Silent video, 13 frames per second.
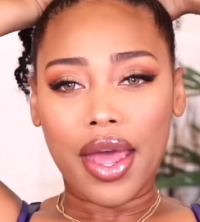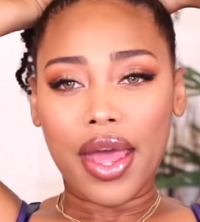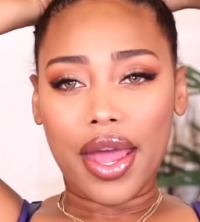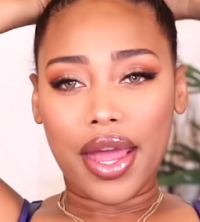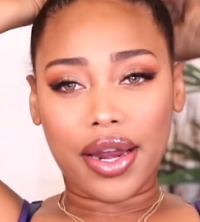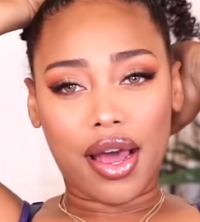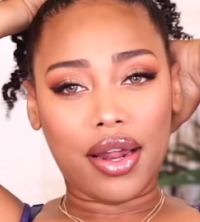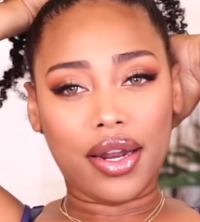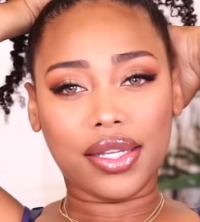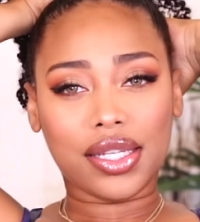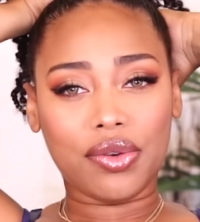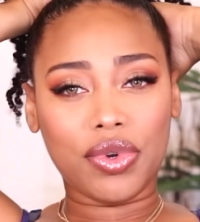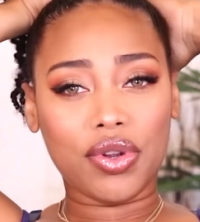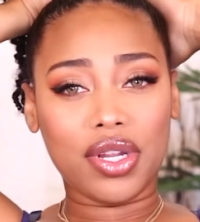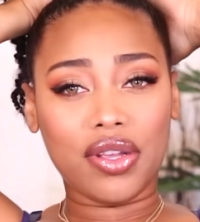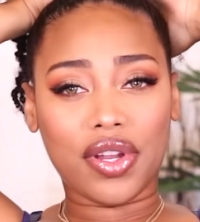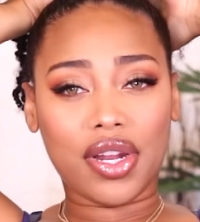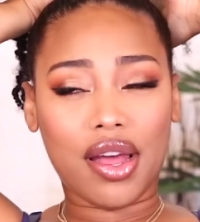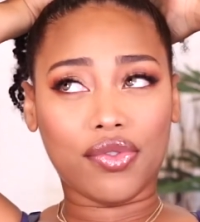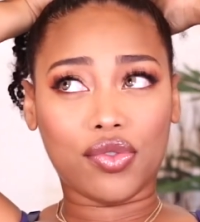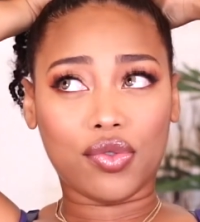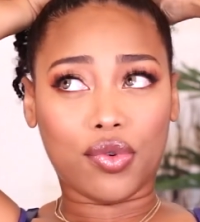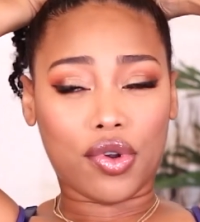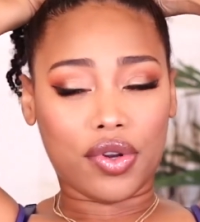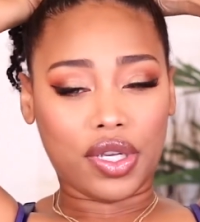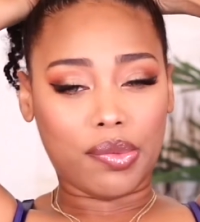And honestly, we don't even have to
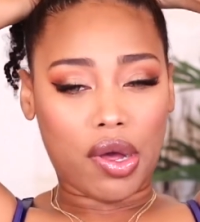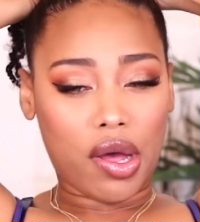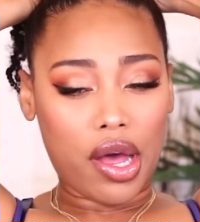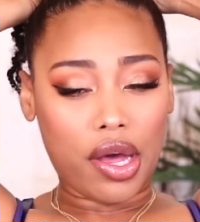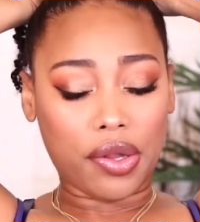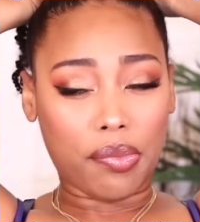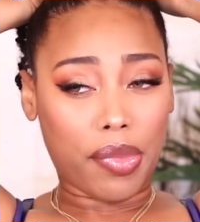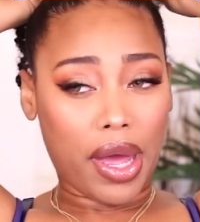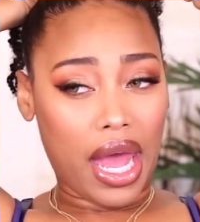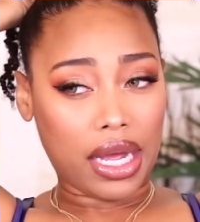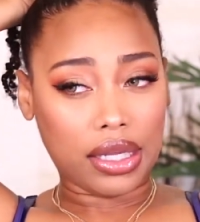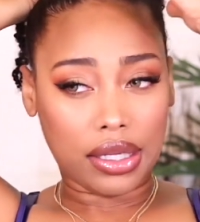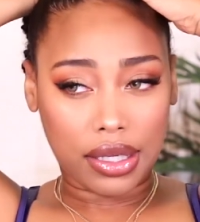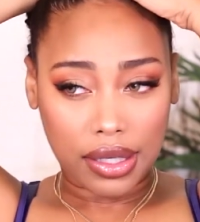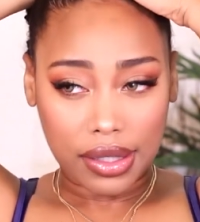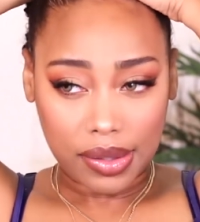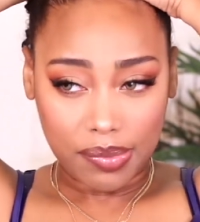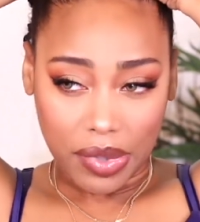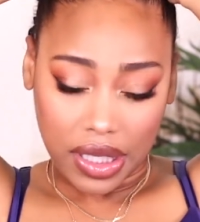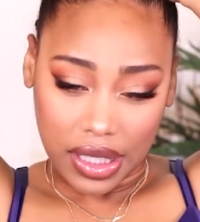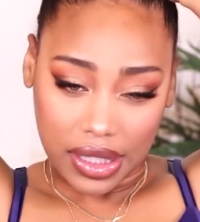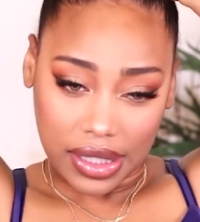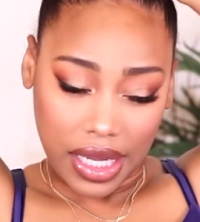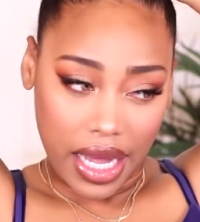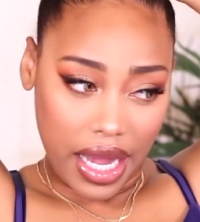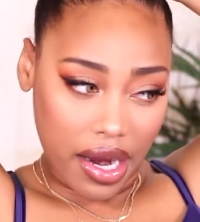worry about how the back looks, because
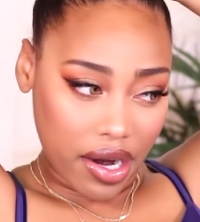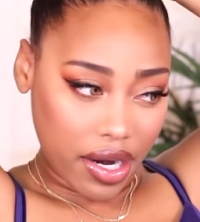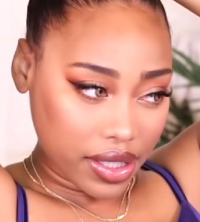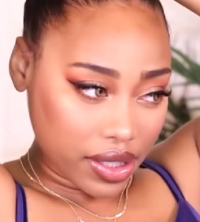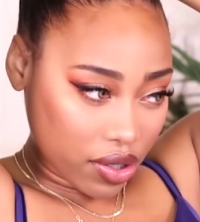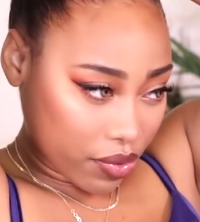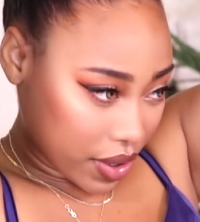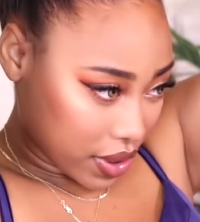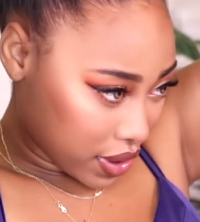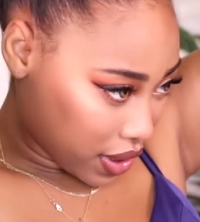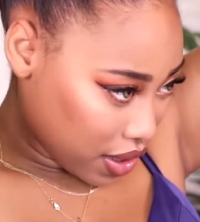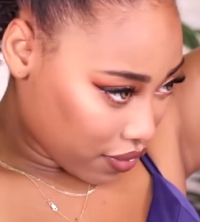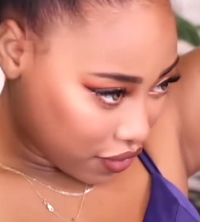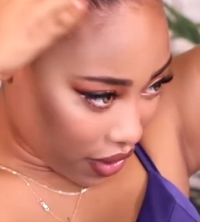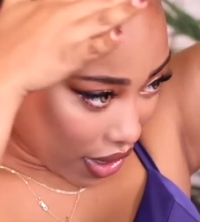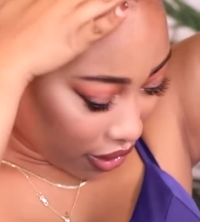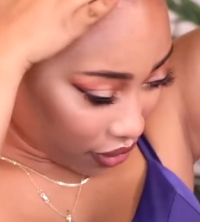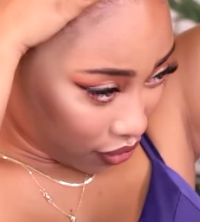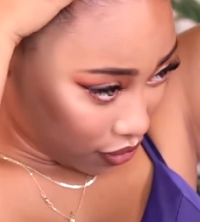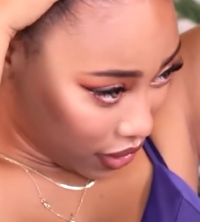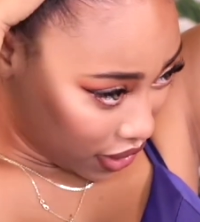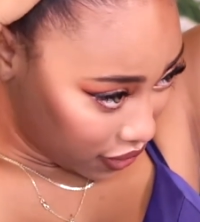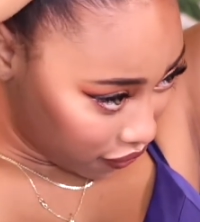the hair is going to cover that. So let's